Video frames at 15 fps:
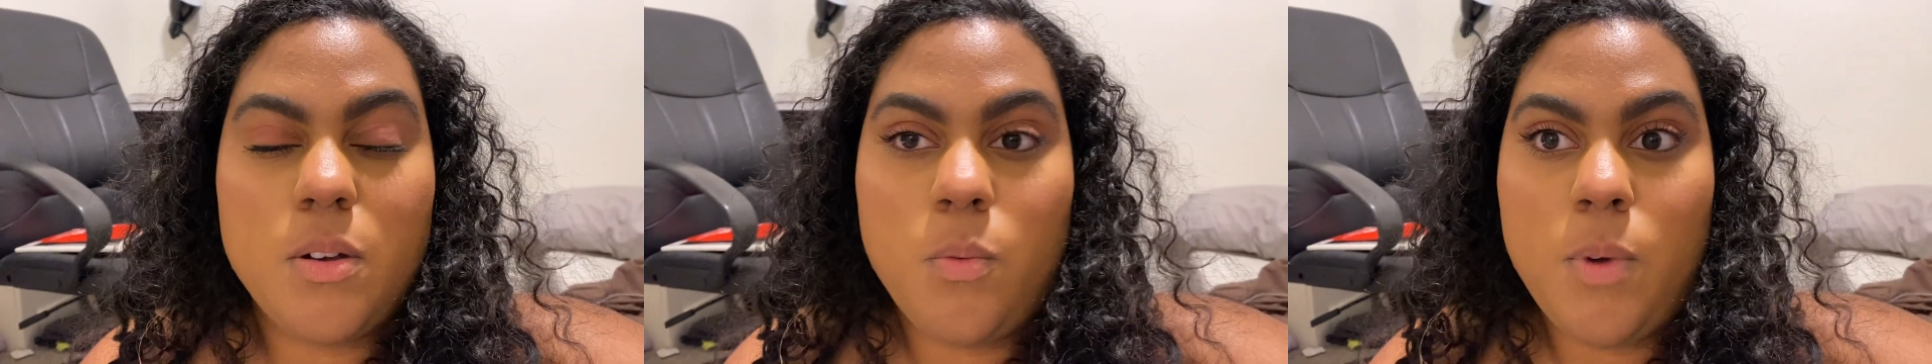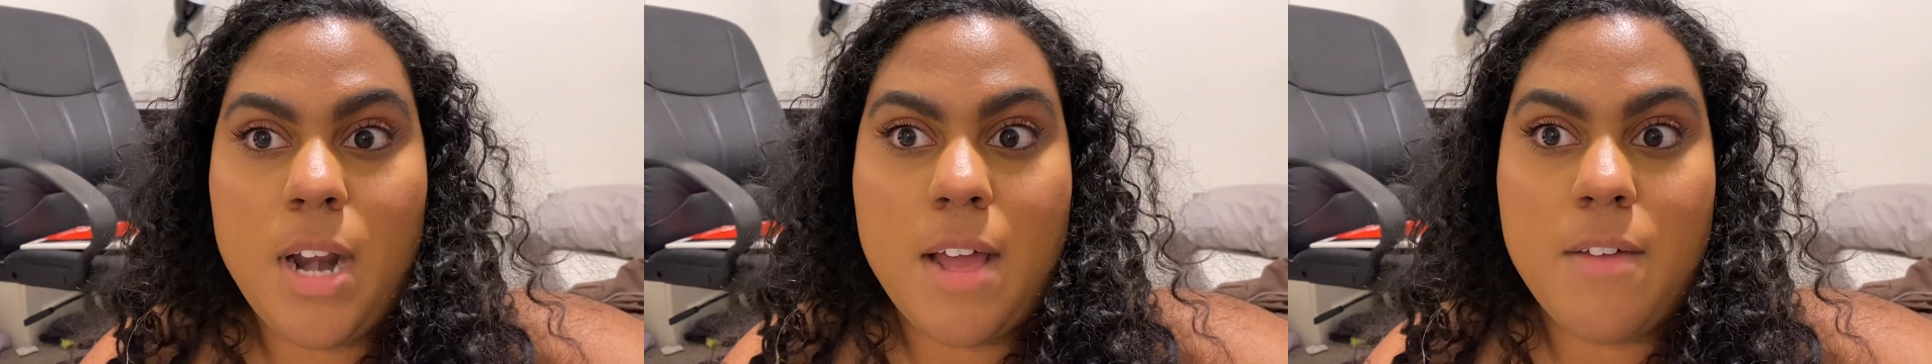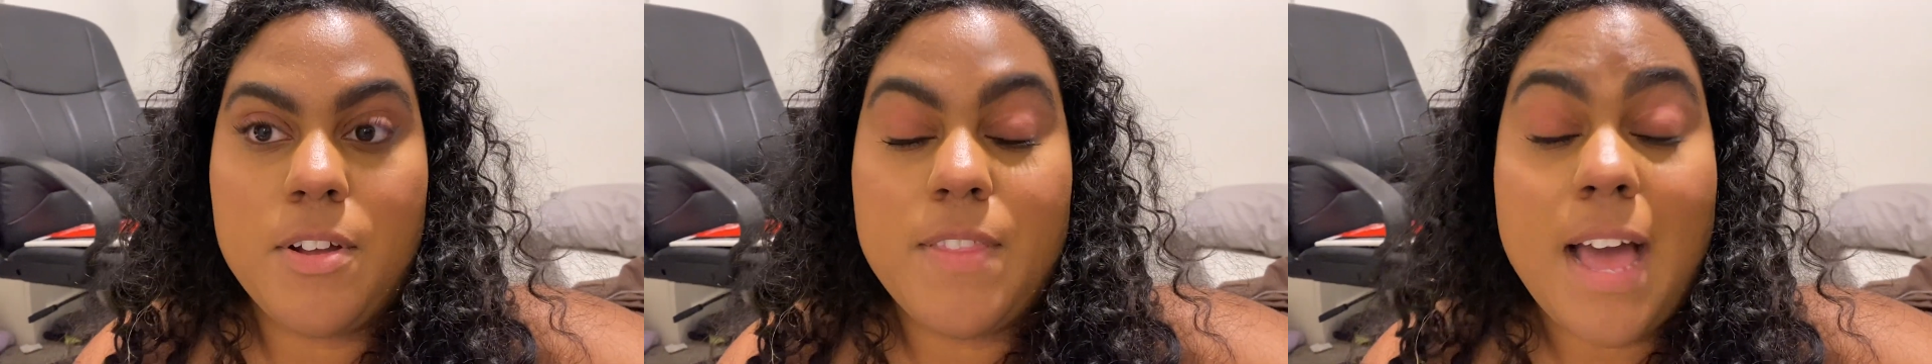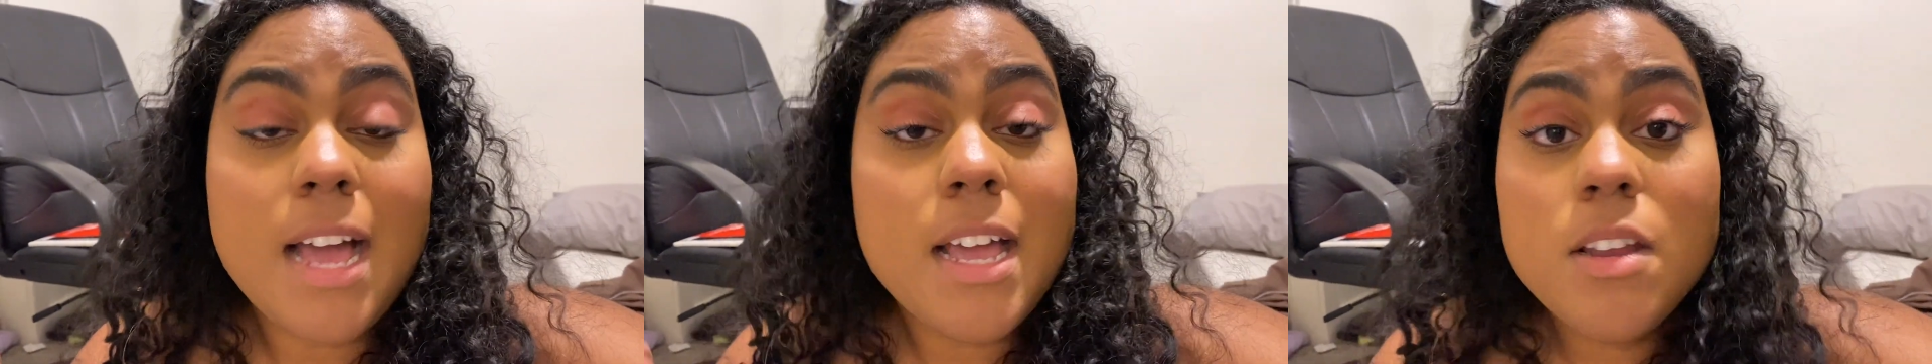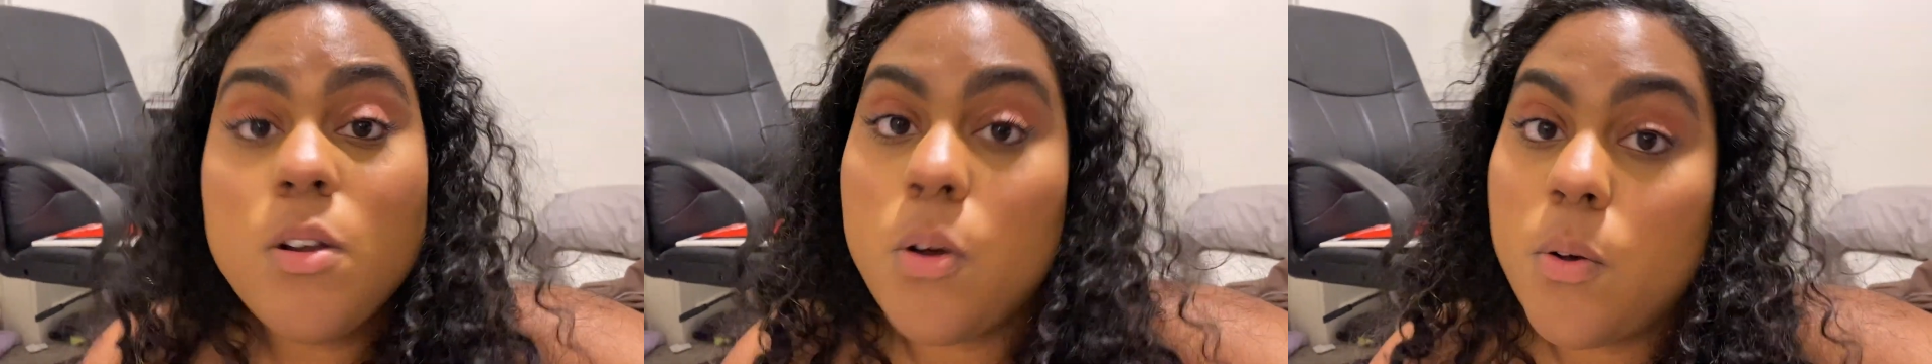whatever, that
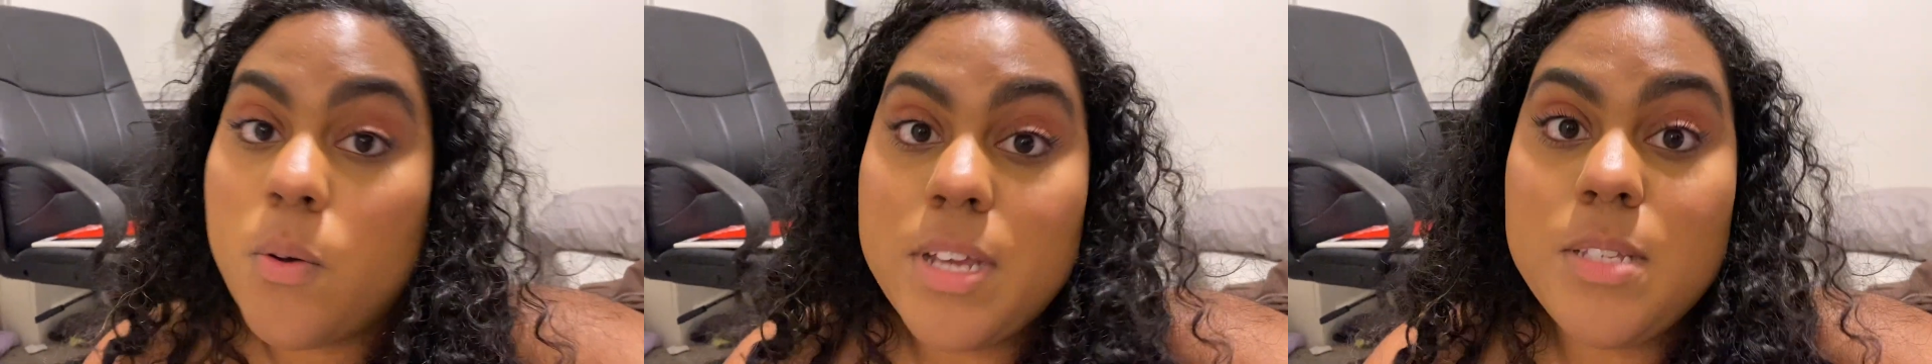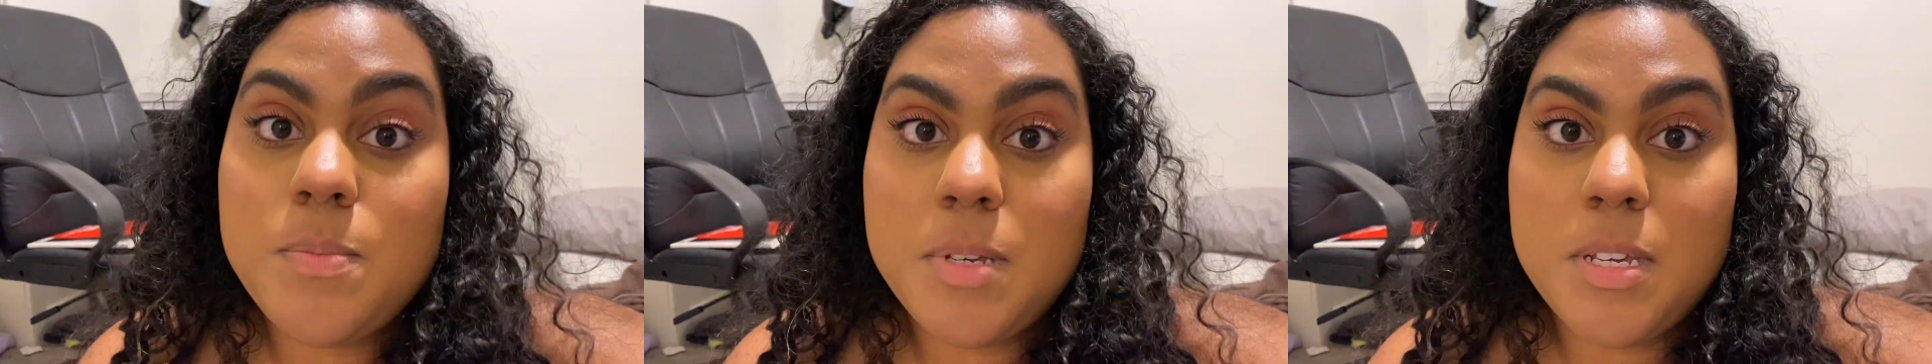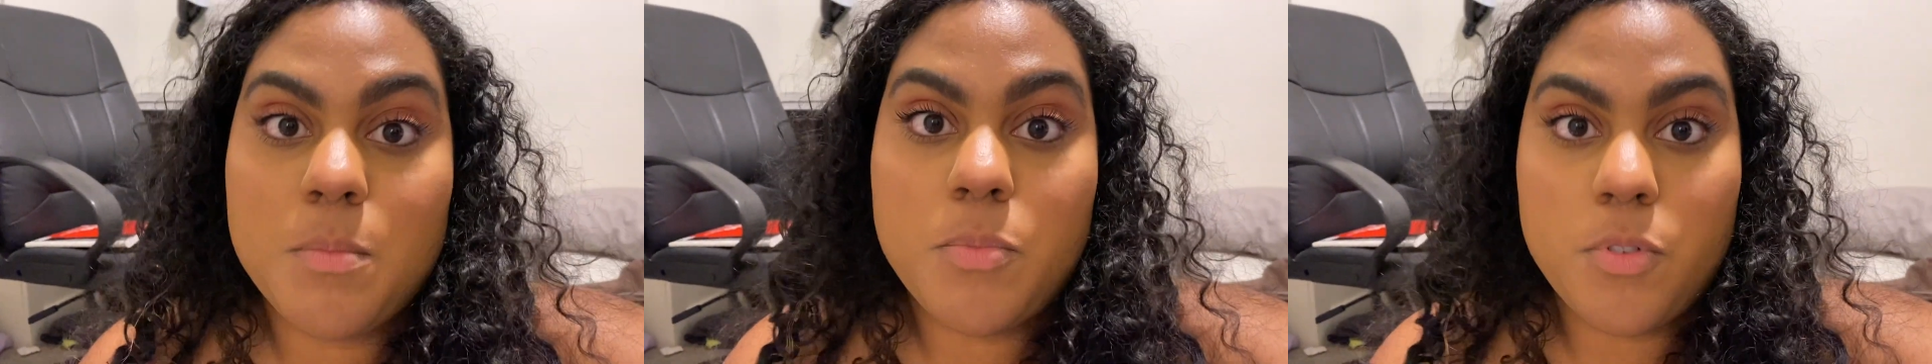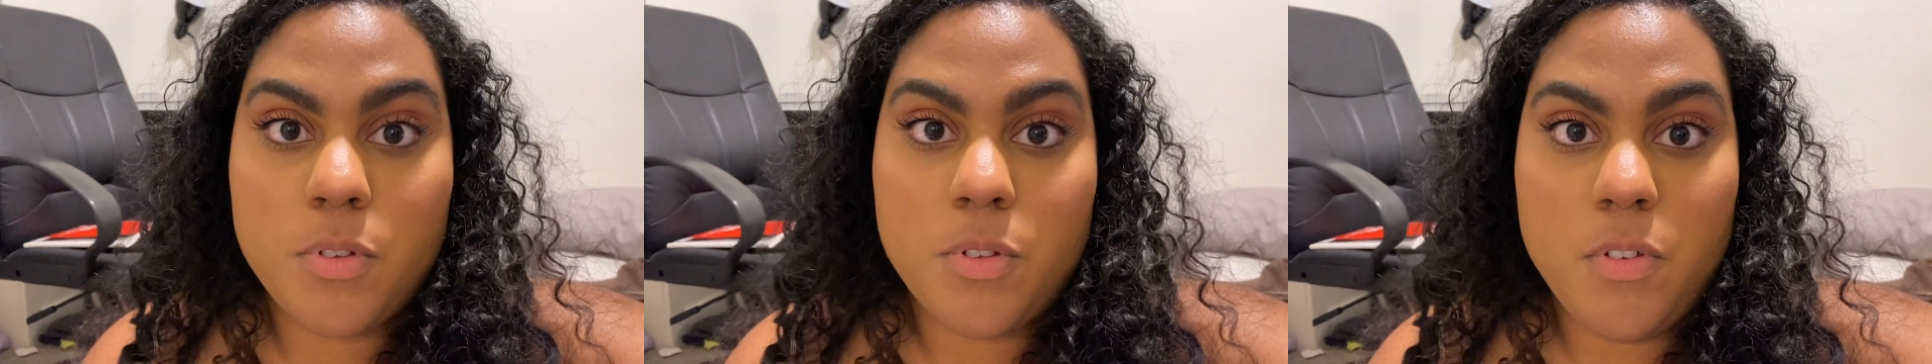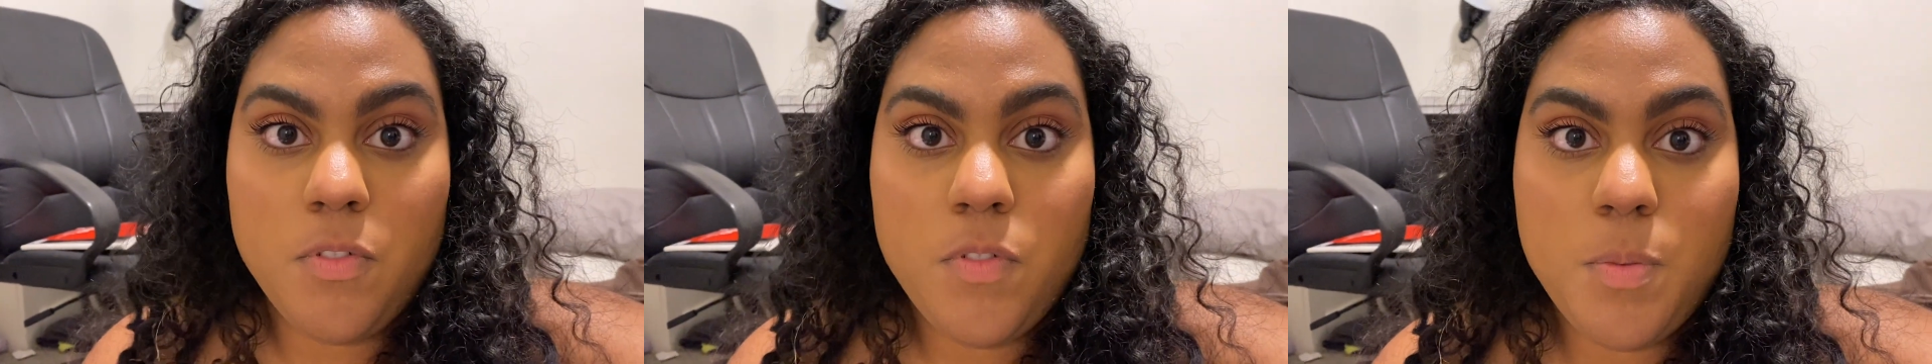can always be
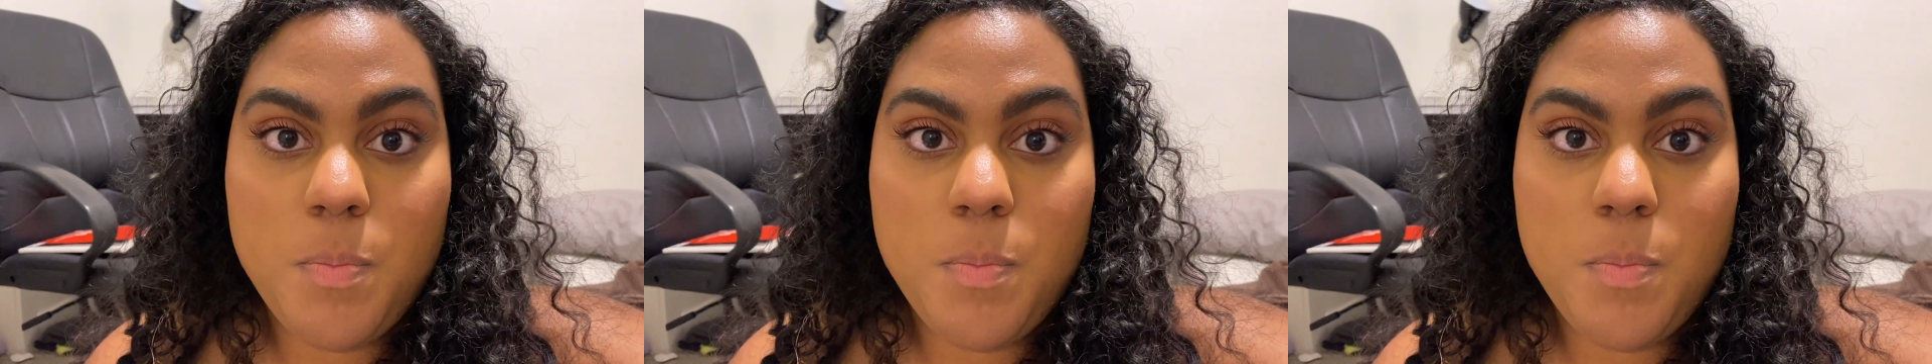improved,